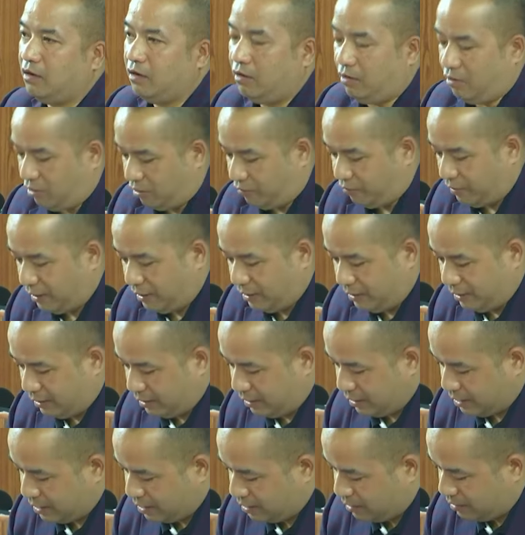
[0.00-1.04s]
urban
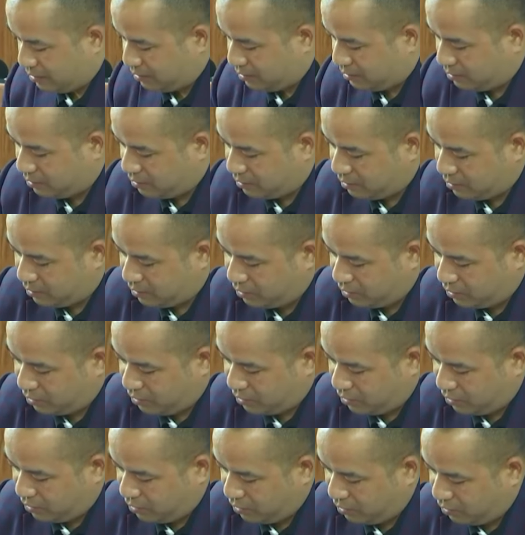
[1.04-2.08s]
area,
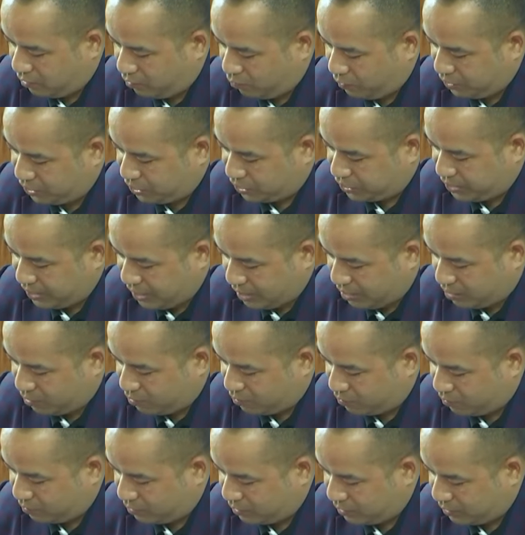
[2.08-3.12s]
which
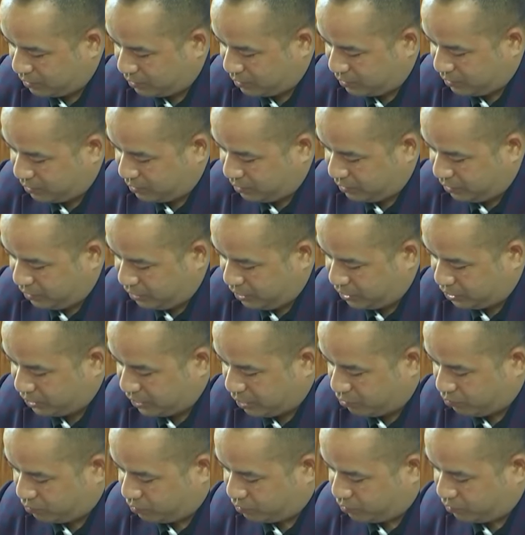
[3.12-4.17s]
now reach
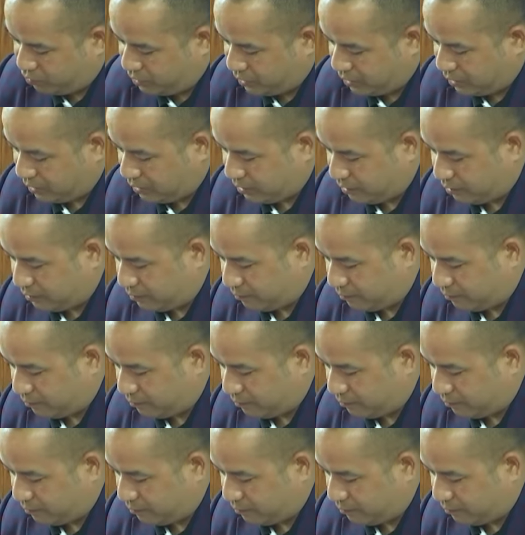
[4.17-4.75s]
out to the